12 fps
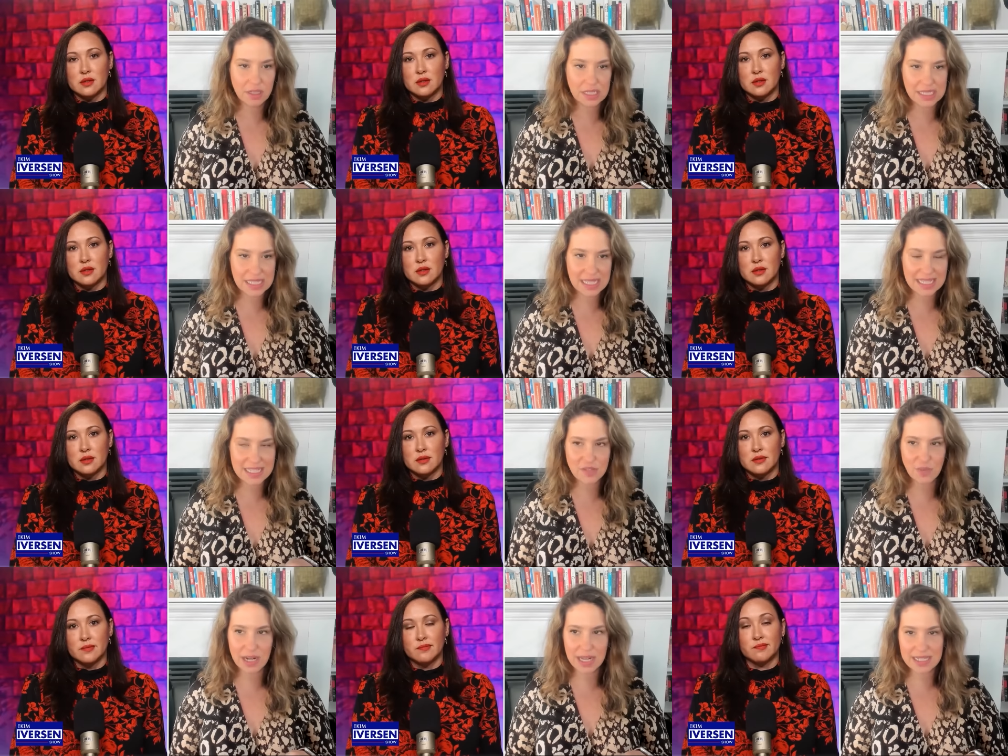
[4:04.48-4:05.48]
Speaker 1: see, this is
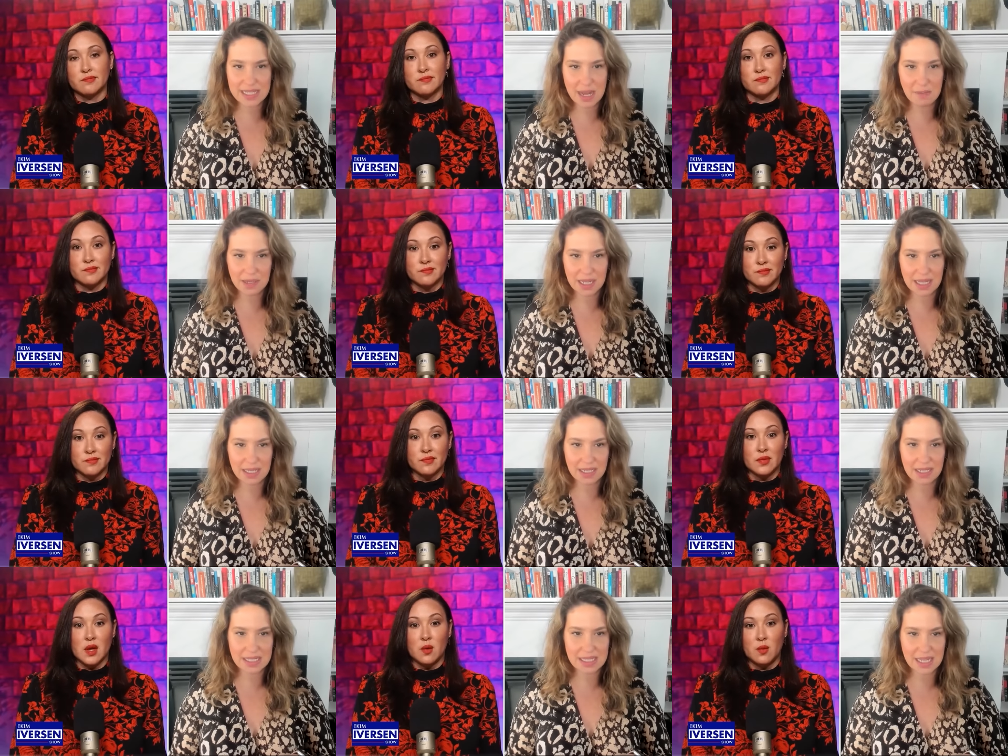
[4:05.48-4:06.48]
where it gets complicated.
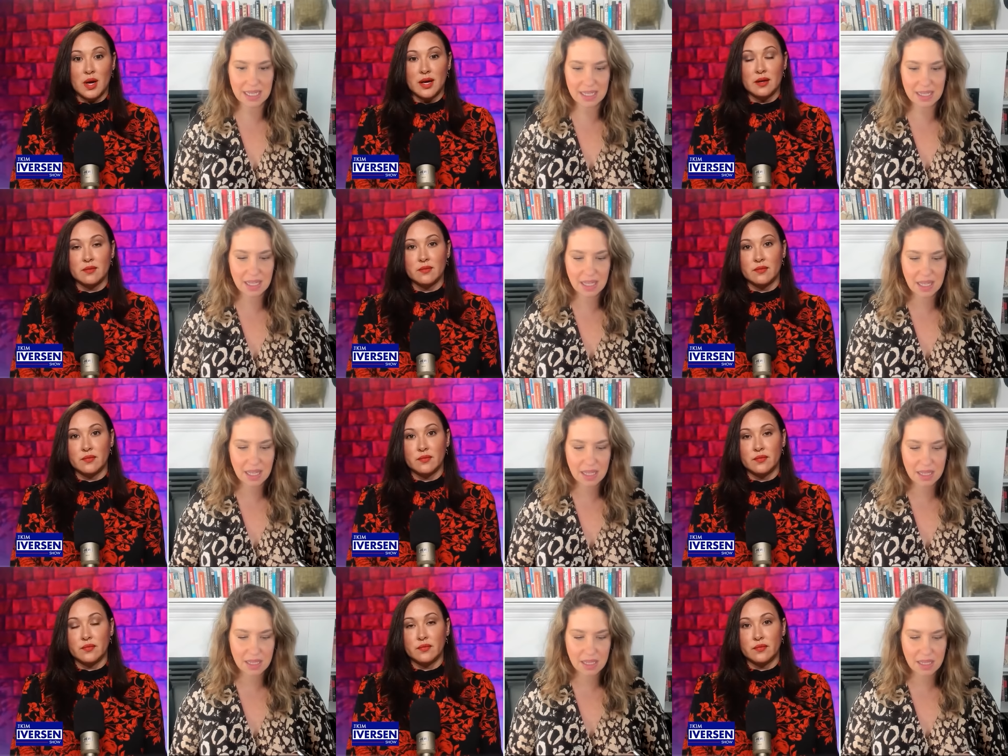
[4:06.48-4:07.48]
It's like right.
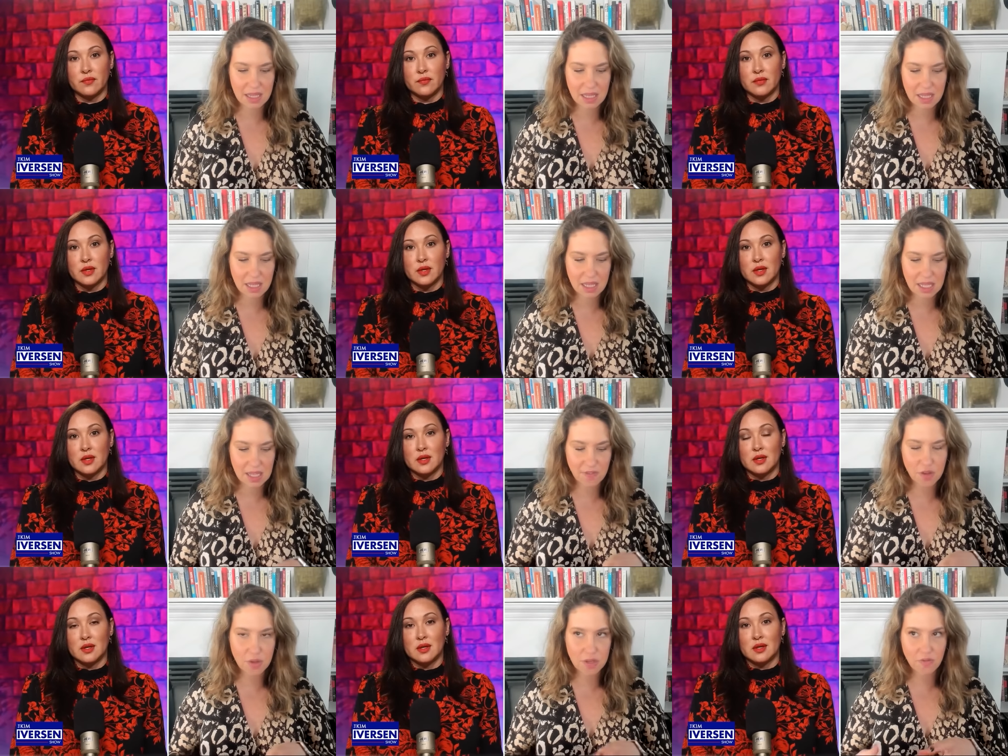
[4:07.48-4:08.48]
if you
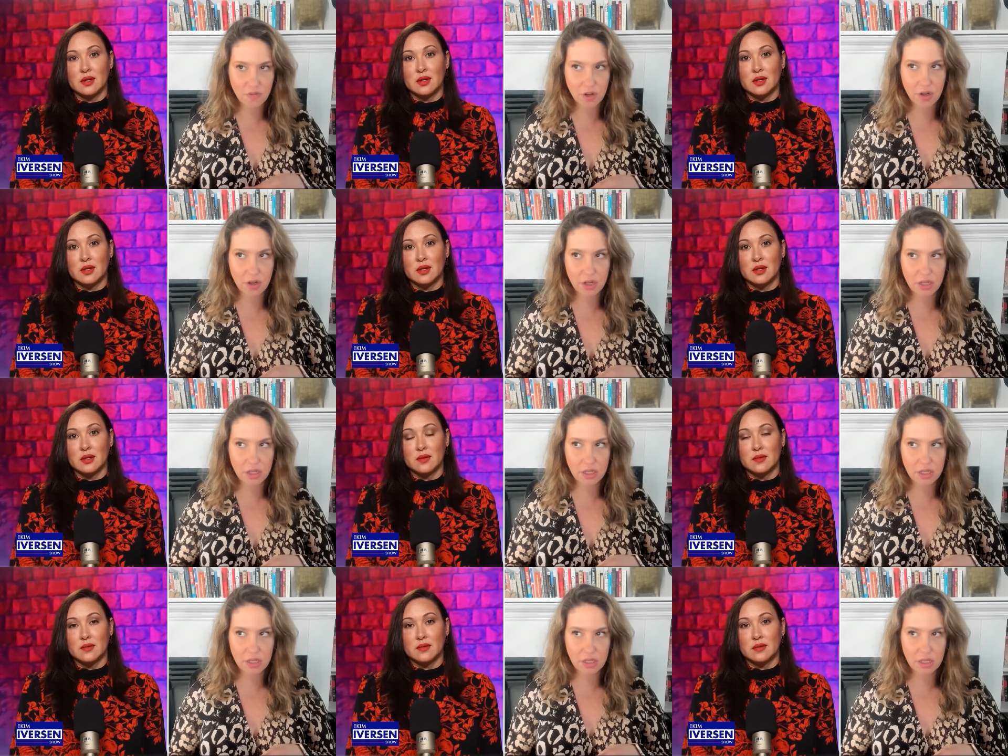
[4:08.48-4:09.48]
convert,
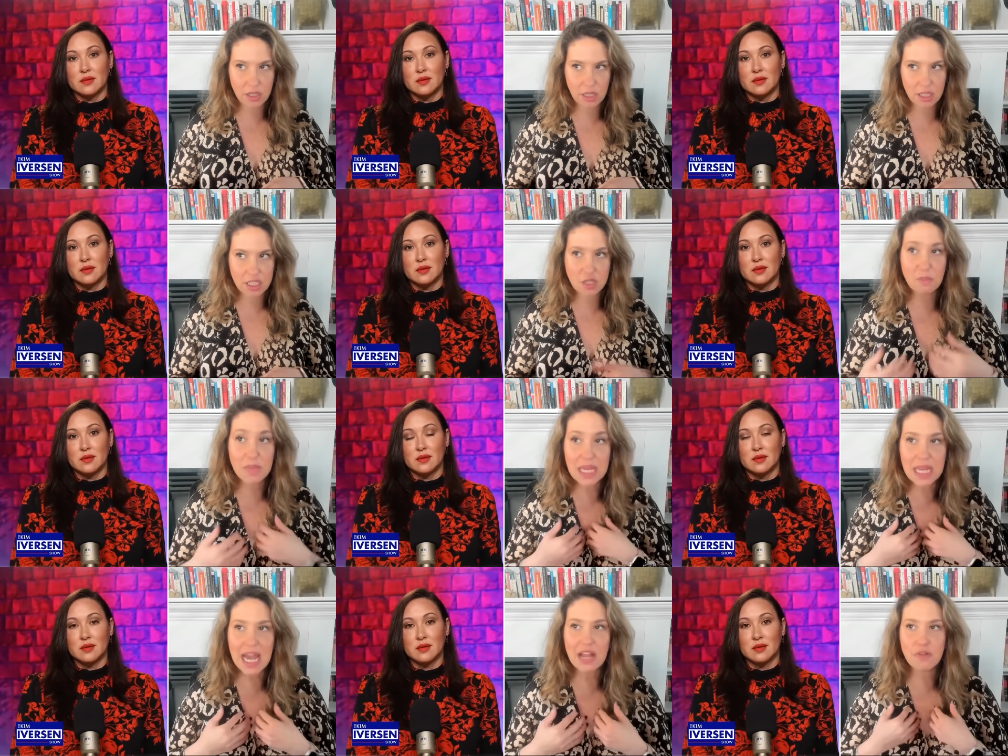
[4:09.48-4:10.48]
to
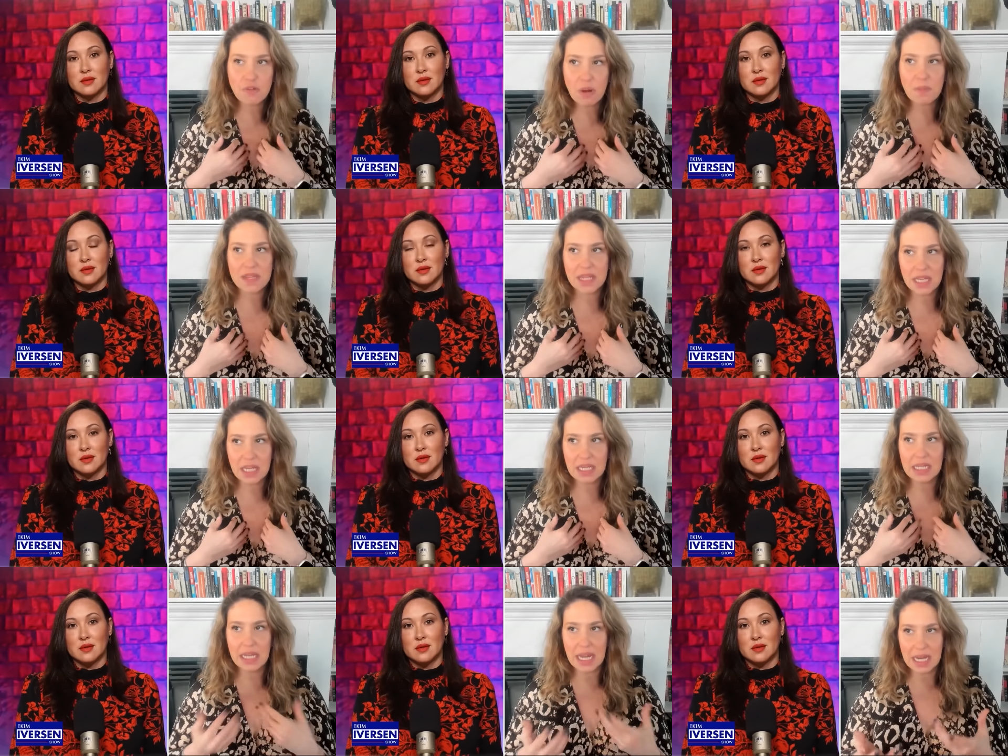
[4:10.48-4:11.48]
me, I grew up thinking
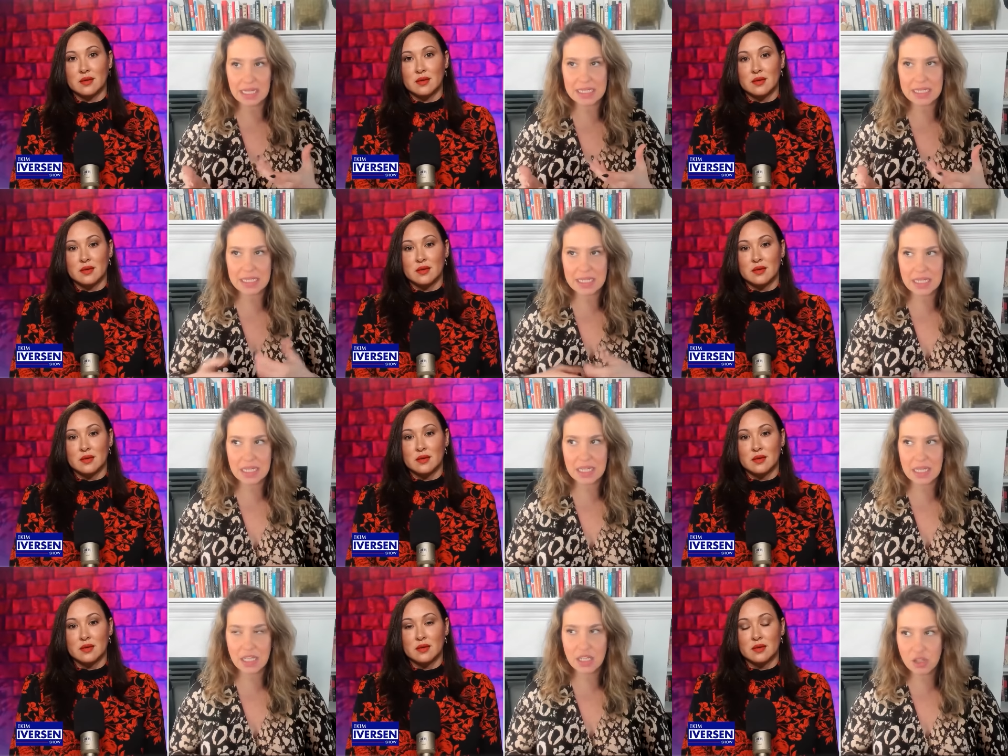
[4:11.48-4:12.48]
like honestly,
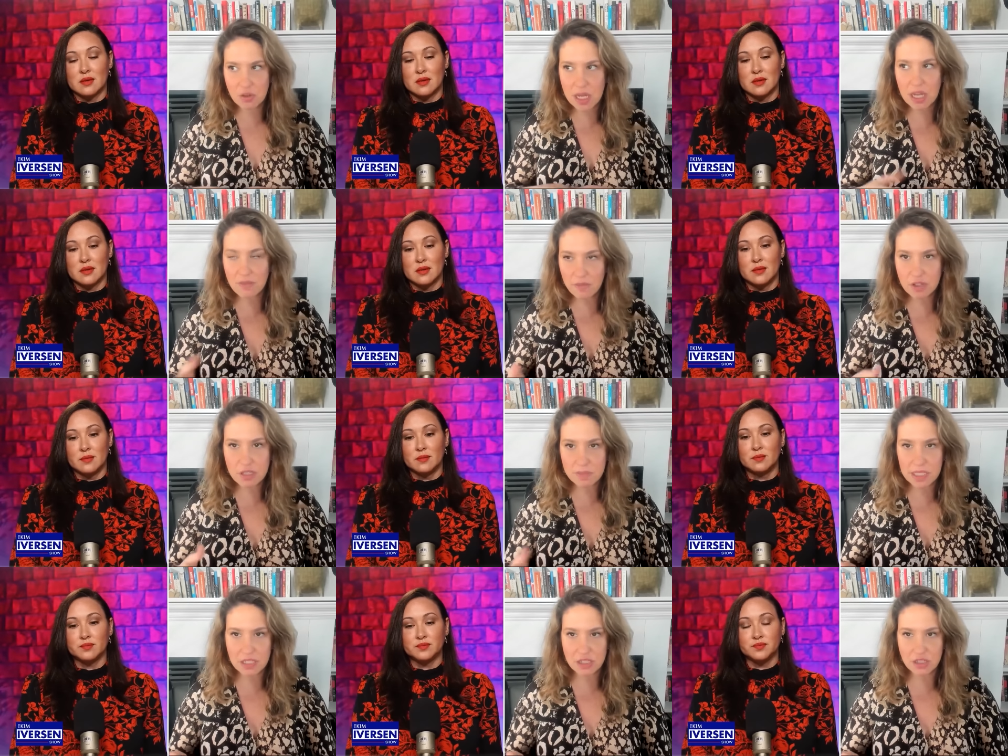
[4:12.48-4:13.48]
you can convert to be
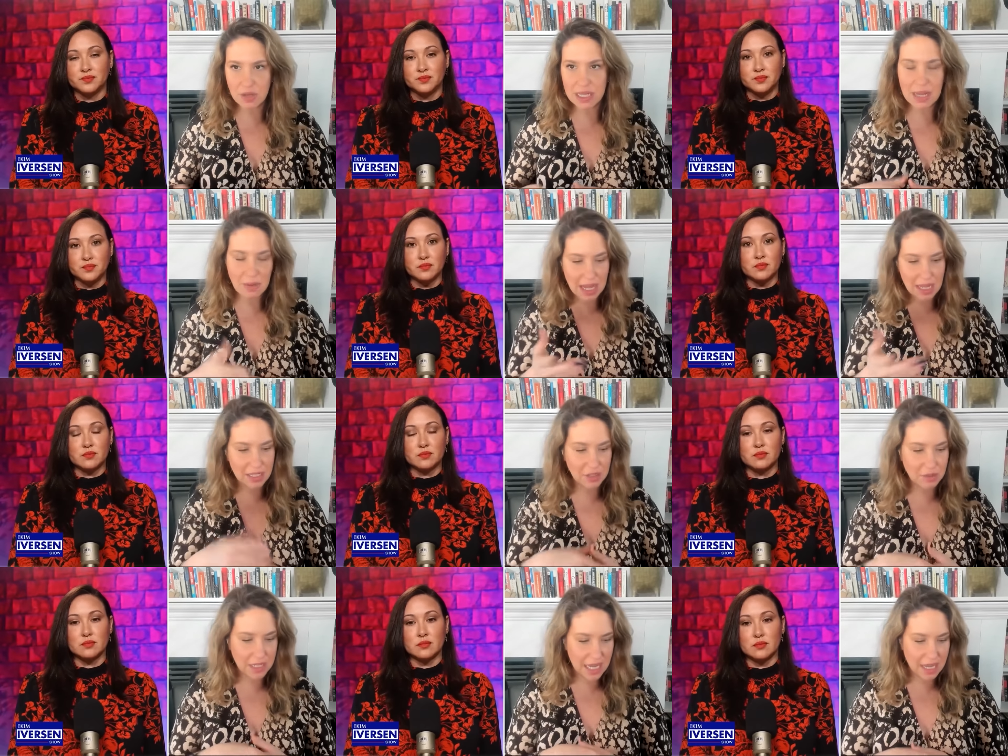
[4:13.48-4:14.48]
a Jew, and I, and you
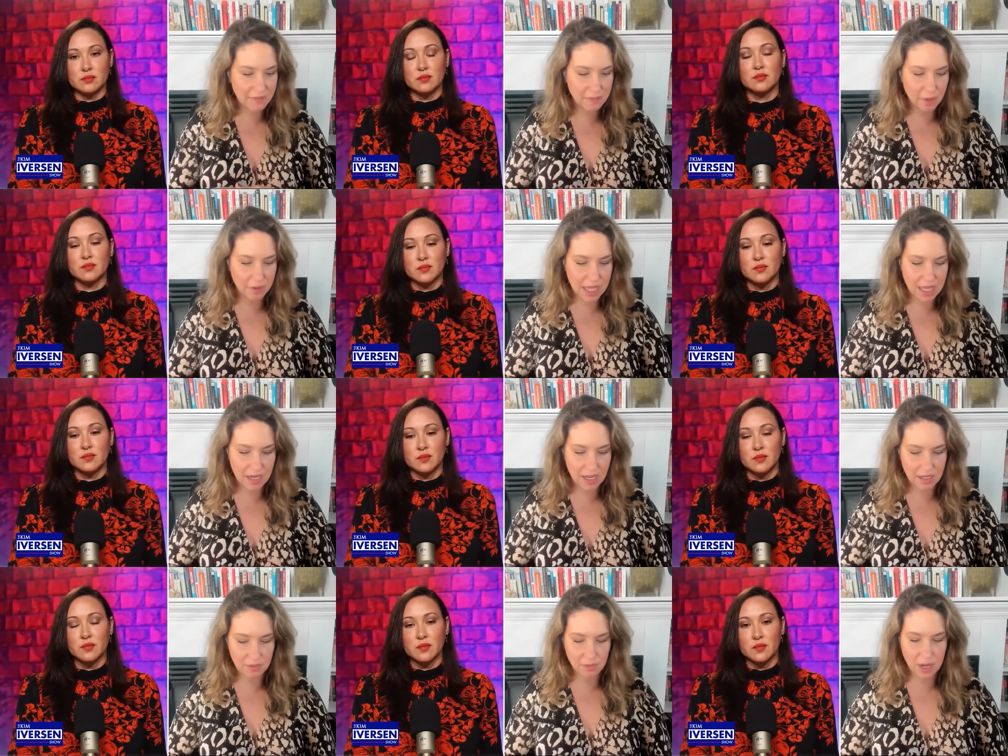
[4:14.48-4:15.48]
and I have both had
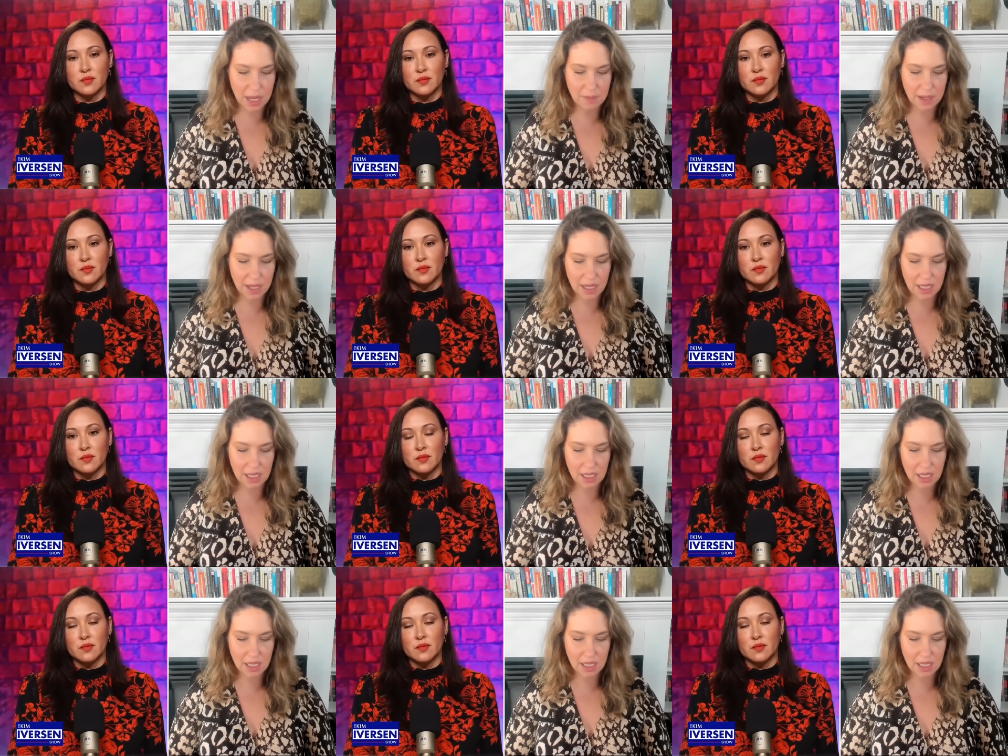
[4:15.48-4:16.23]
on Rabbi